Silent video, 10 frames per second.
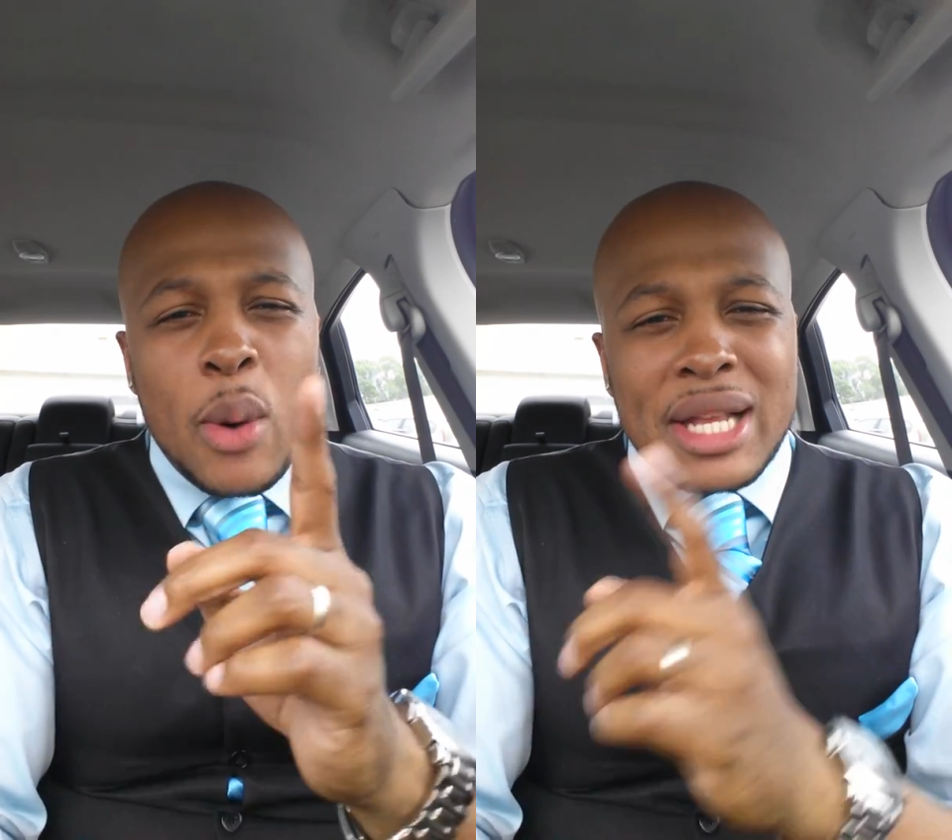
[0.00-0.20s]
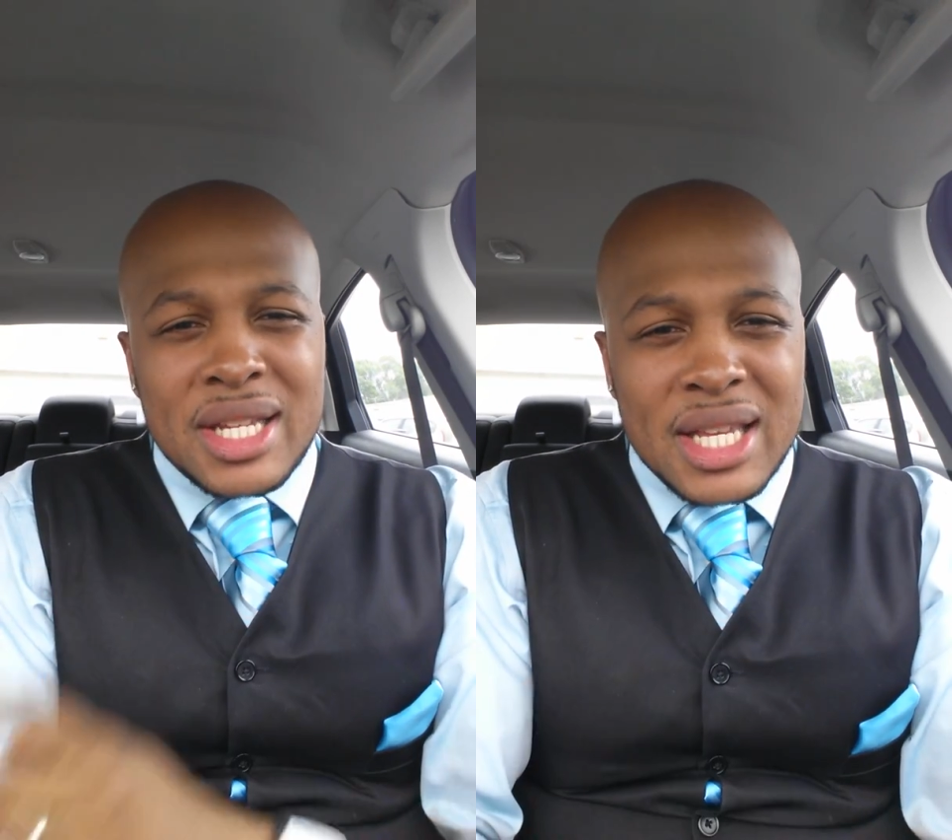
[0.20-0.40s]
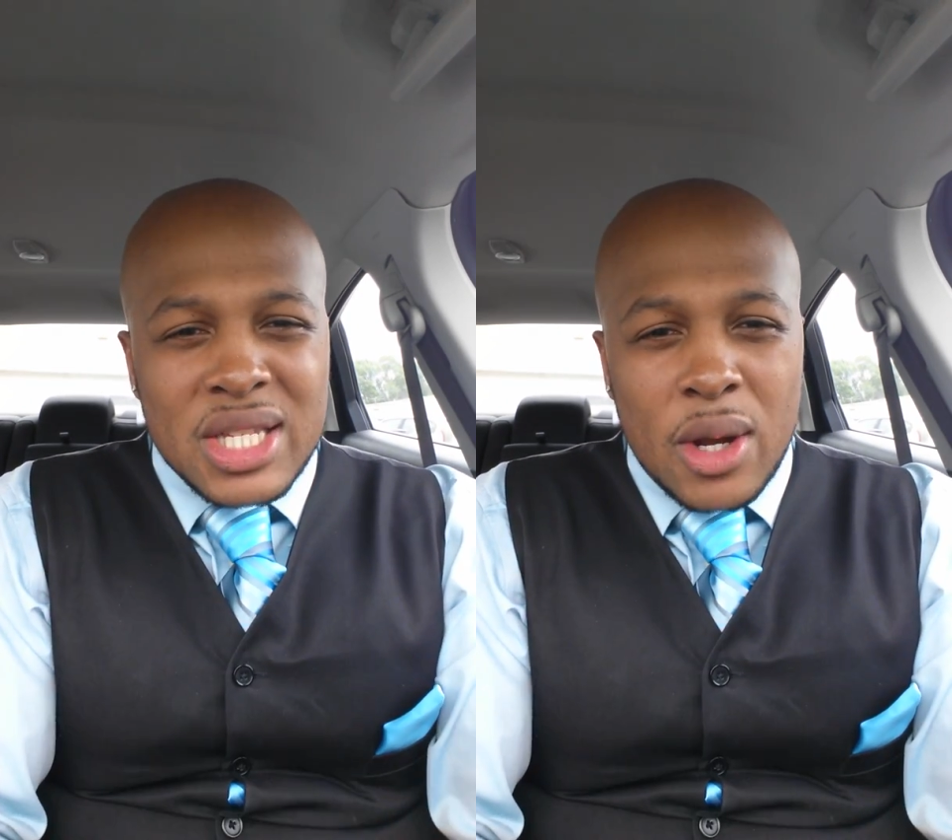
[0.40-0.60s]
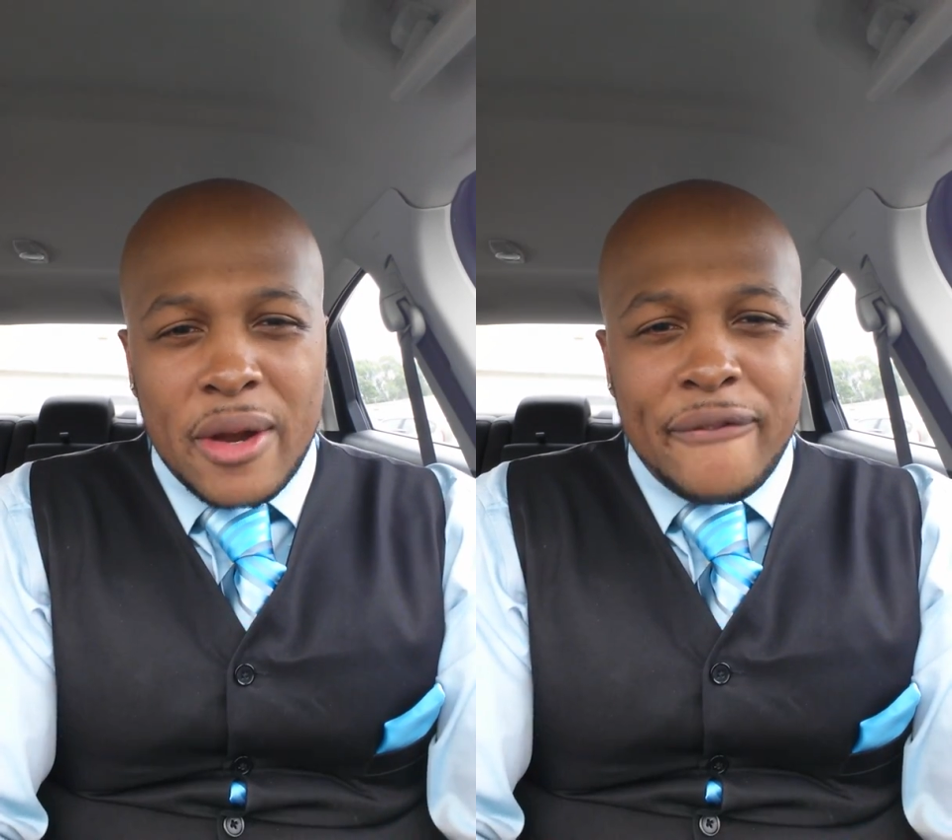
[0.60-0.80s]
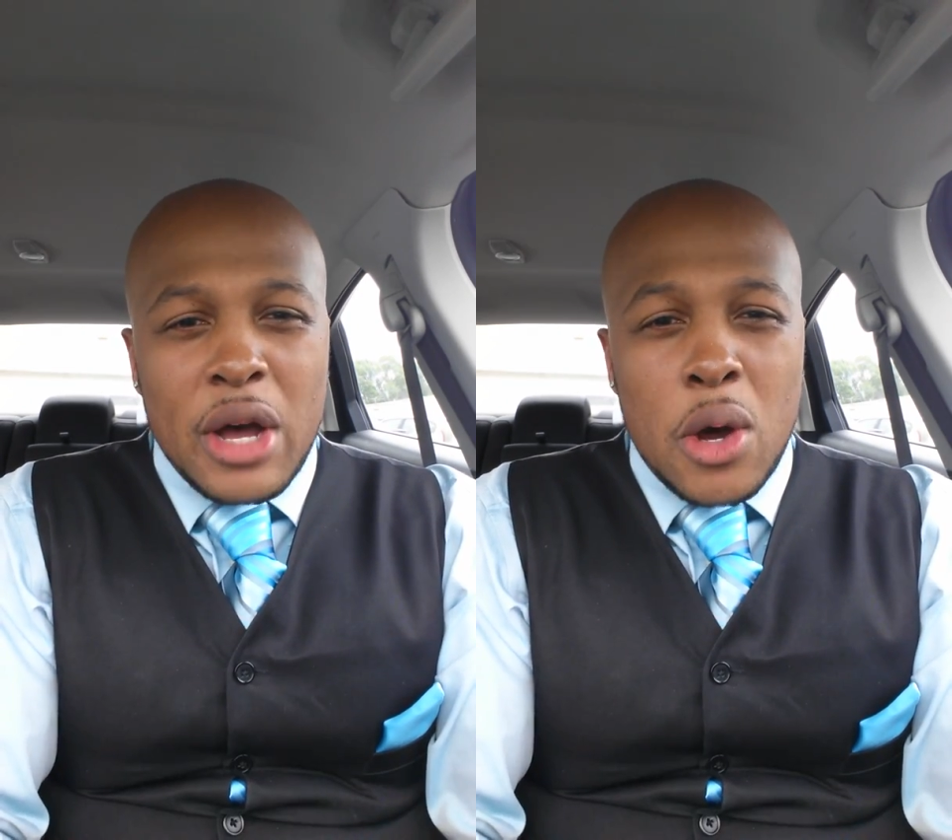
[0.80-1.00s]
you're watching this
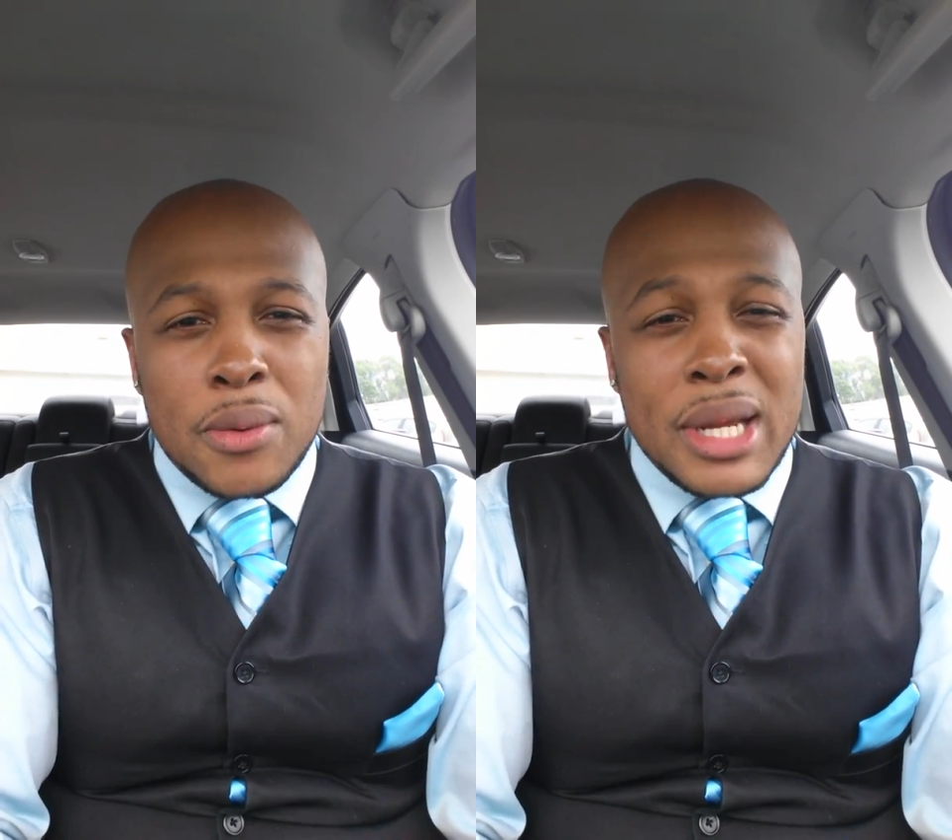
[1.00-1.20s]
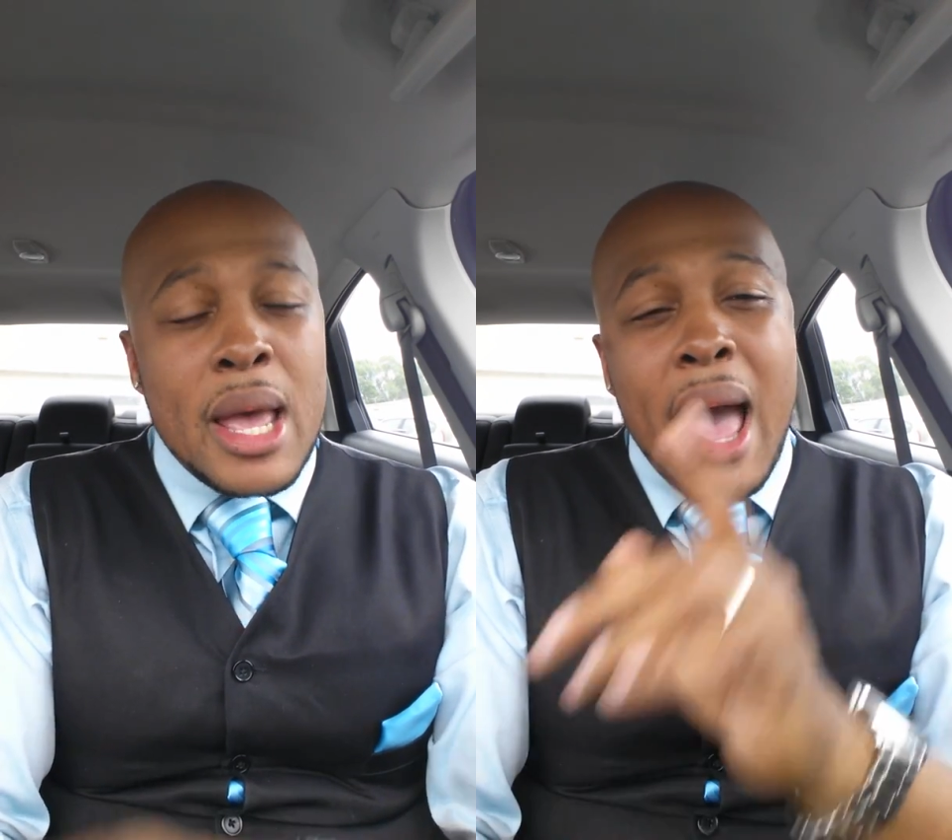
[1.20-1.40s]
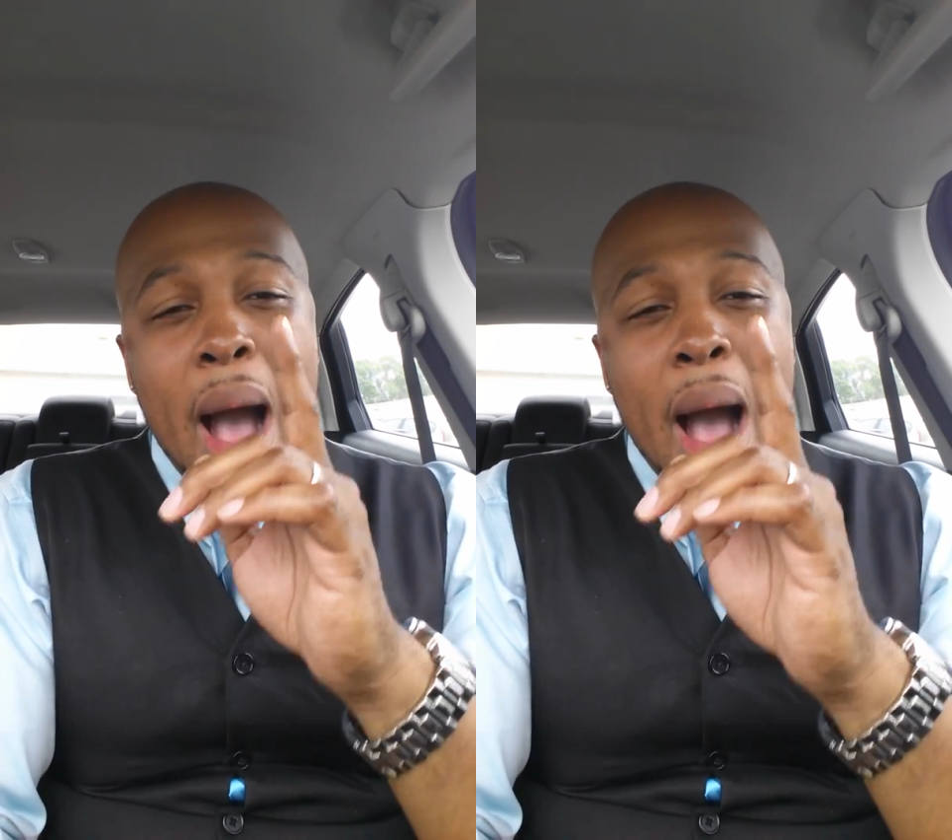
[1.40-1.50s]
on your phone,